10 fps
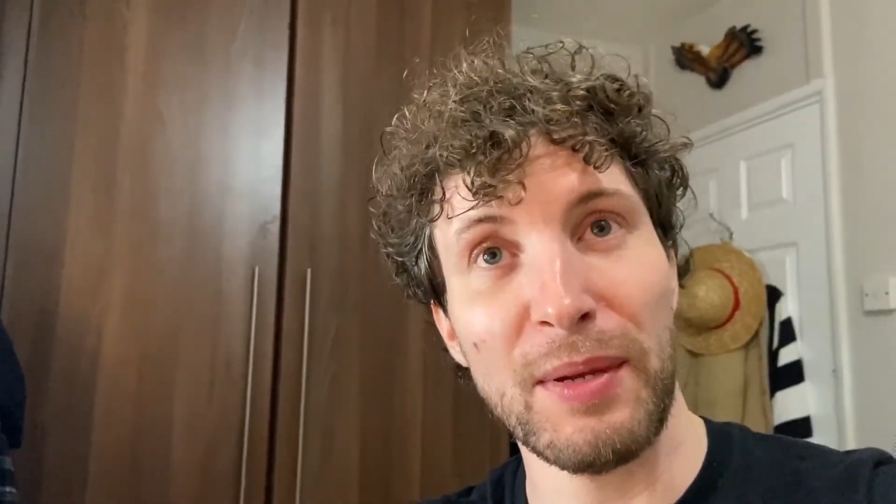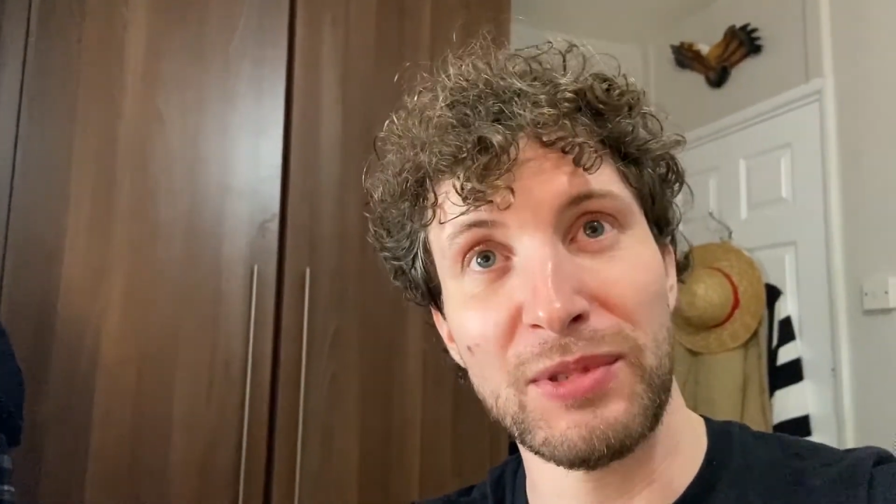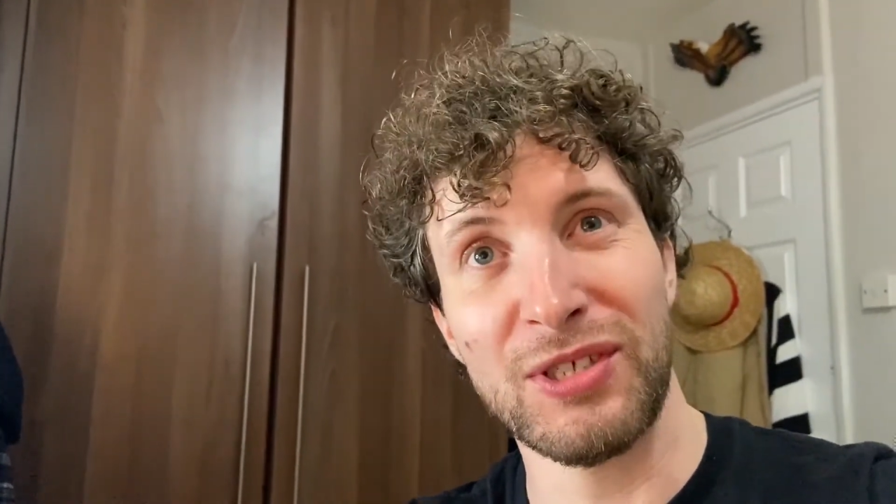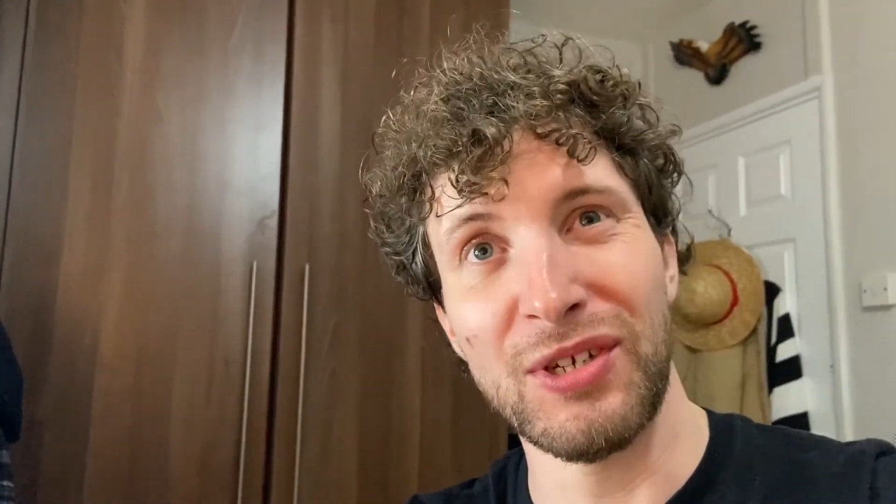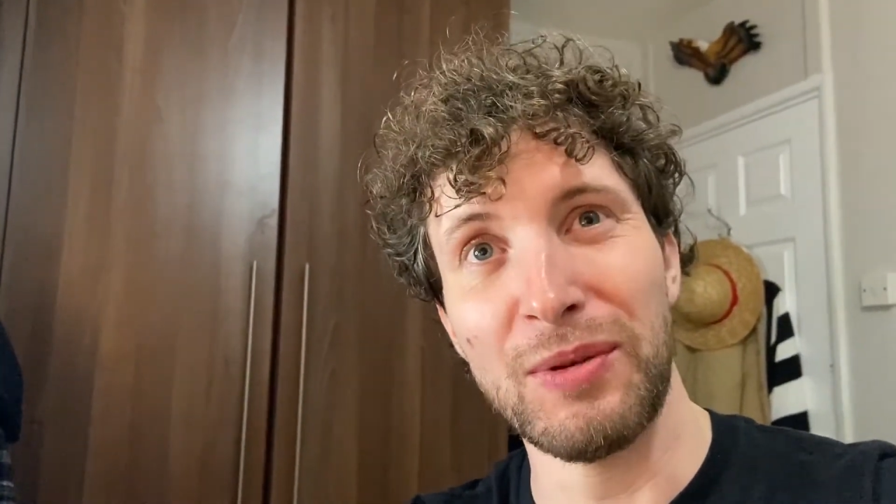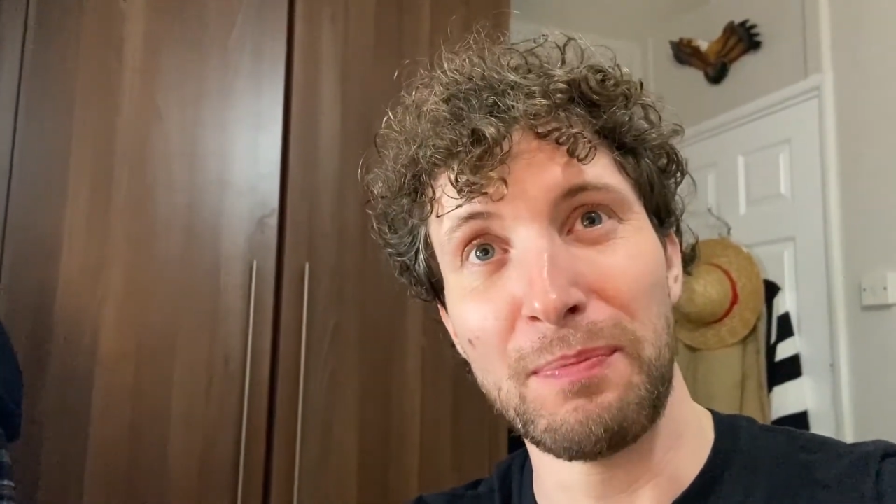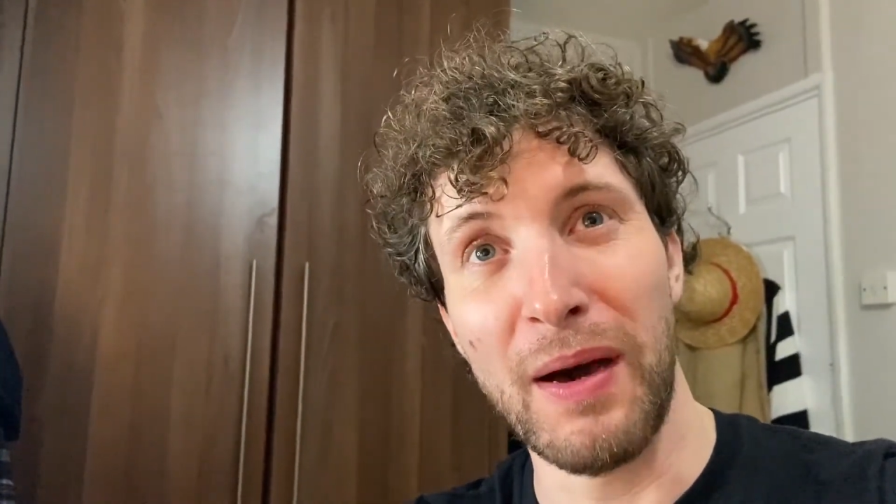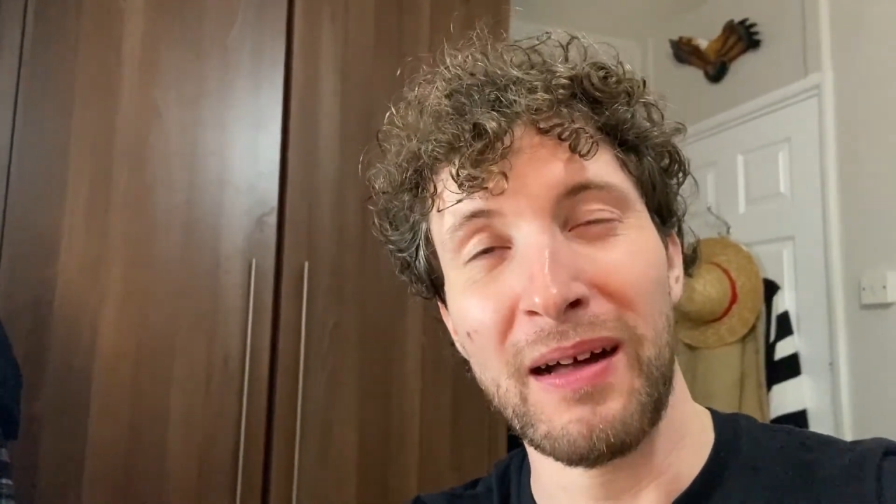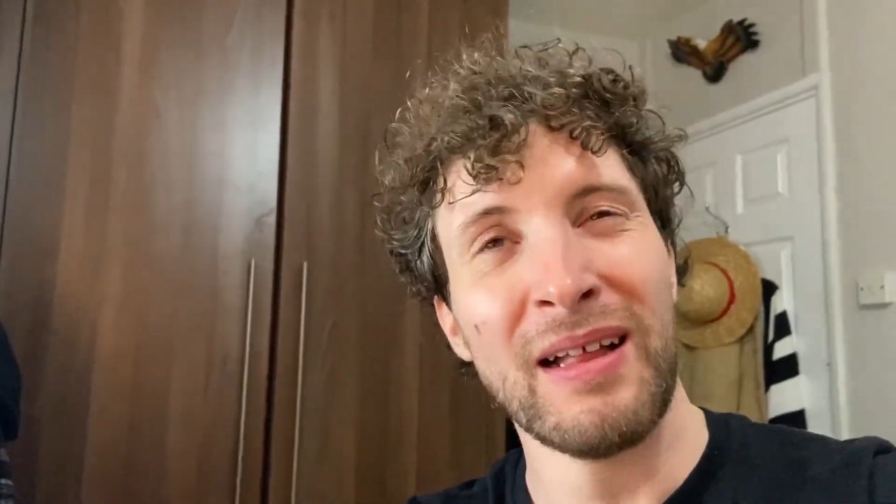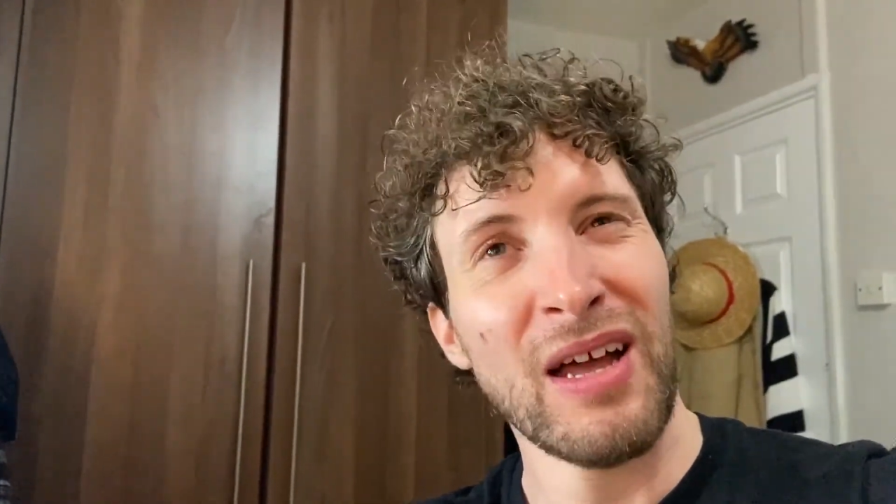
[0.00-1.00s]
It was good,
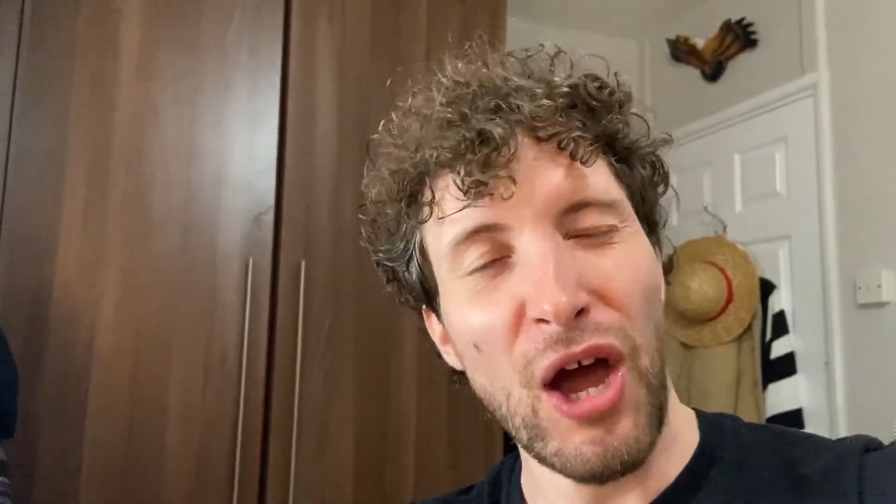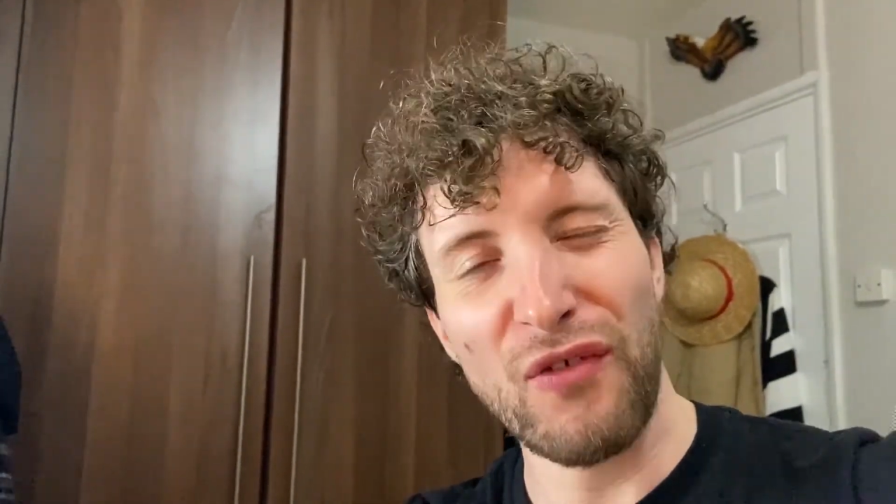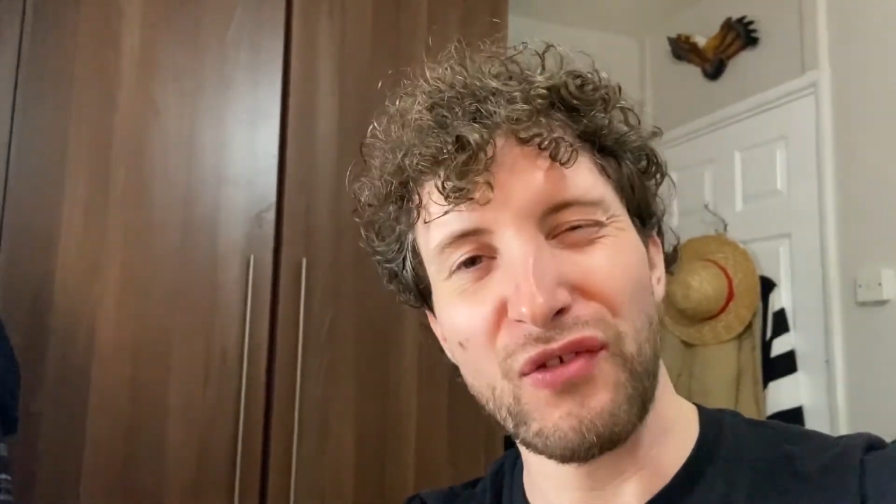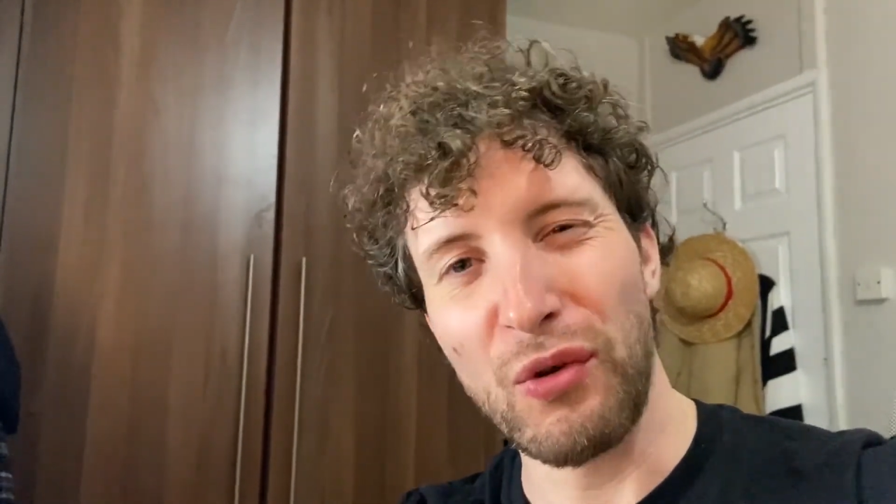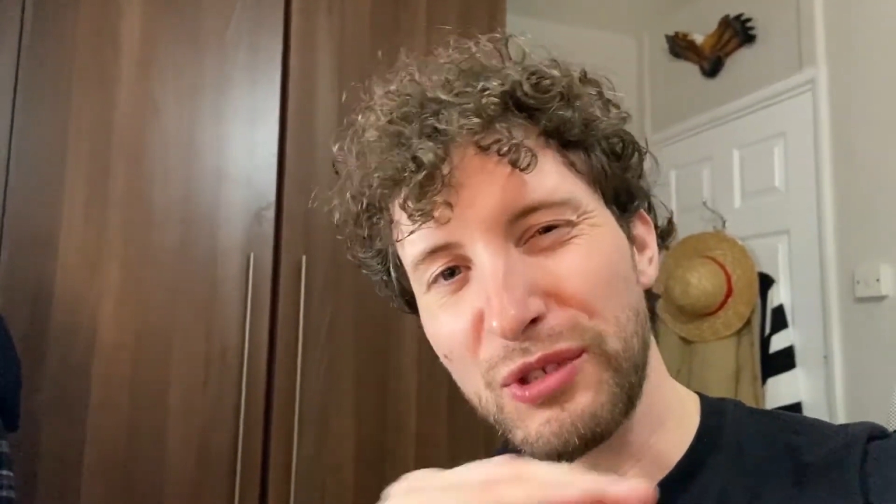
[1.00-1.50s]
but overall